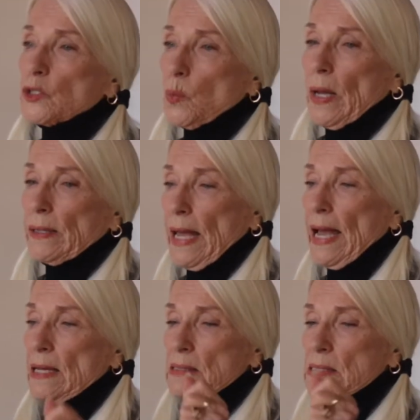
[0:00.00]
one
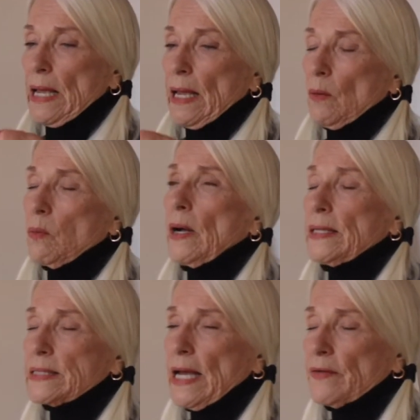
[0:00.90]
has a
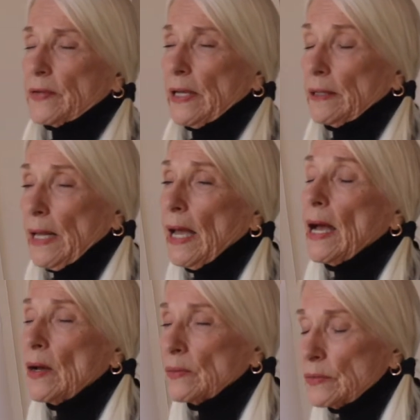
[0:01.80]
white Afghan
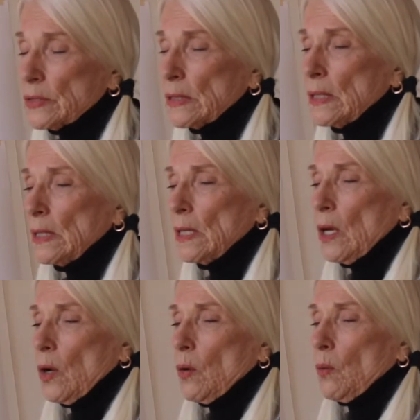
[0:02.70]
hound
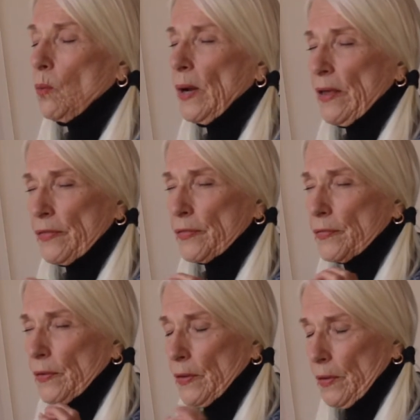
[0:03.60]
with
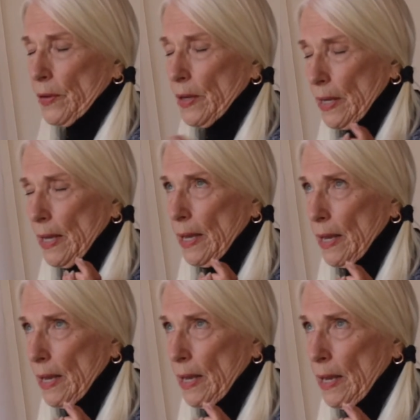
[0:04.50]

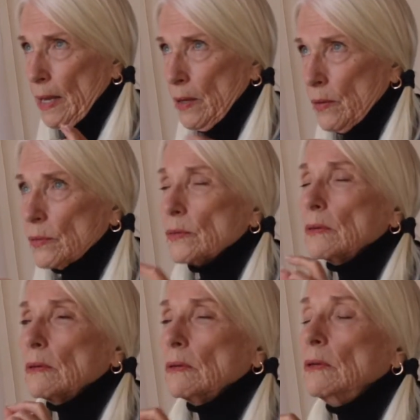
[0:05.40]
a
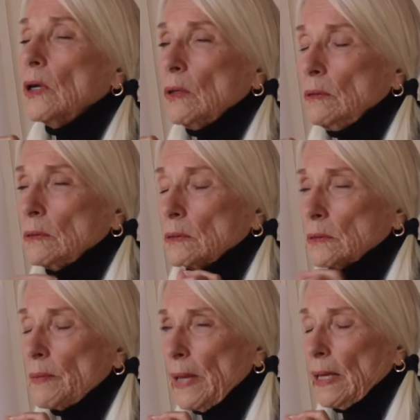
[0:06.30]
gold
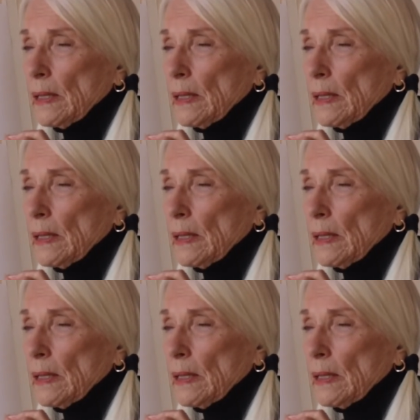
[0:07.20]
lame